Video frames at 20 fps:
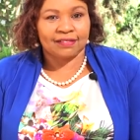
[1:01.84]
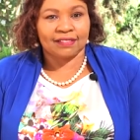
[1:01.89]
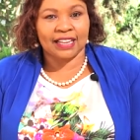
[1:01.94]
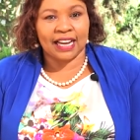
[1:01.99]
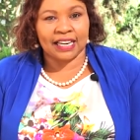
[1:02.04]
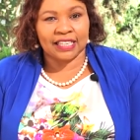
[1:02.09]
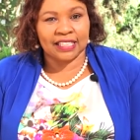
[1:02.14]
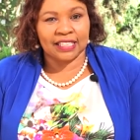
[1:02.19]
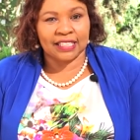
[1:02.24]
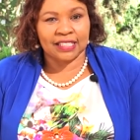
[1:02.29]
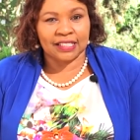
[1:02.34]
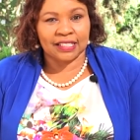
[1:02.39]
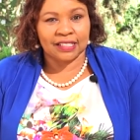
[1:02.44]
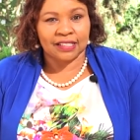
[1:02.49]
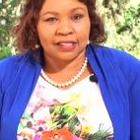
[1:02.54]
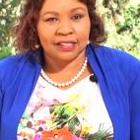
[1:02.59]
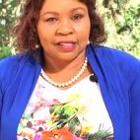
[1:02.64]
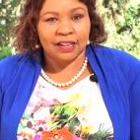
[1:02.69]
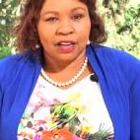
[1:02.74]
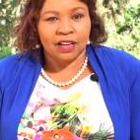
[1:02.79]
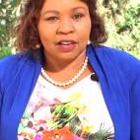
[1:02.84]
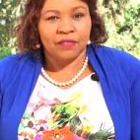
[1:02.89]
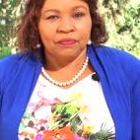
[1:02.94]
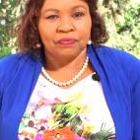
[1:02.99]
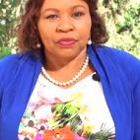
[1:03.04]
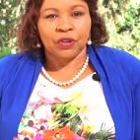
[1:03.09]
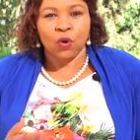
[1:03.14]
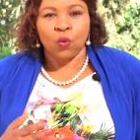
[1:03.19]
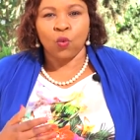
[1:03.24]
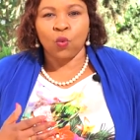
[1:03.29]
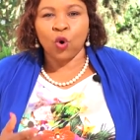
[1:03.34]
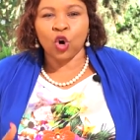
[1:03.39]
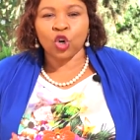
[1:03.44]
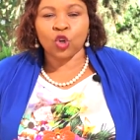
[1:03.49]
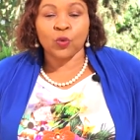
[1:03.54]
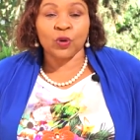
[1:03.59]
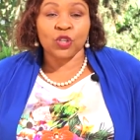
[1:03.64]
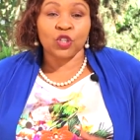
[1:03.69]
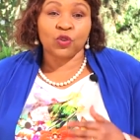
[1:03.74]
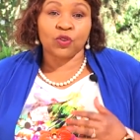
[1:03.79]
That is,
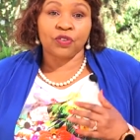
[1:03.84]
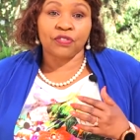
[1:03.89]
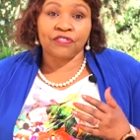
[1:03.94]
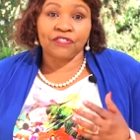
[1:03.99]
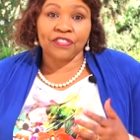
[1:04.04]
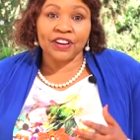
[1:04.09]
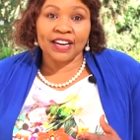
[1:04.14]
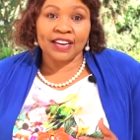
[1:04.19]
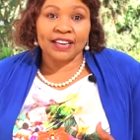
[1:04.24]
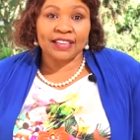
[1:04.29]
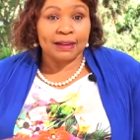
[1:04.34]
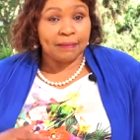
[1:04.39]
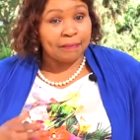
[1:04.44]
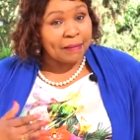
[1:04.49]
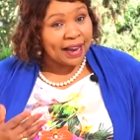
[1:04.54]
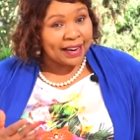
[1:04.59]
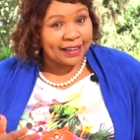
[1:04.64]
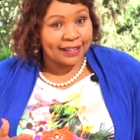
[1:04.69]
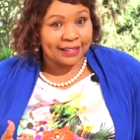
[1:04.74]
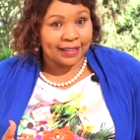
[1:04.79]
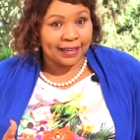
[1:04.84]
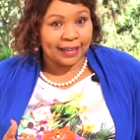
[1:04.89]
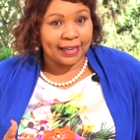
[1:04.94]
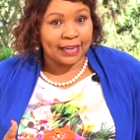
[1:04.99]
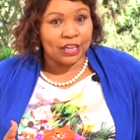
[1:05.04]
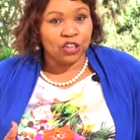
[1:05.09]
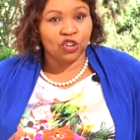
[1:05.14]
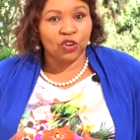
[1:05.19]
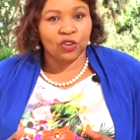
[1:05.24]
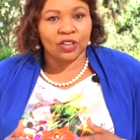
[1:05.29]
what we should feed the mind in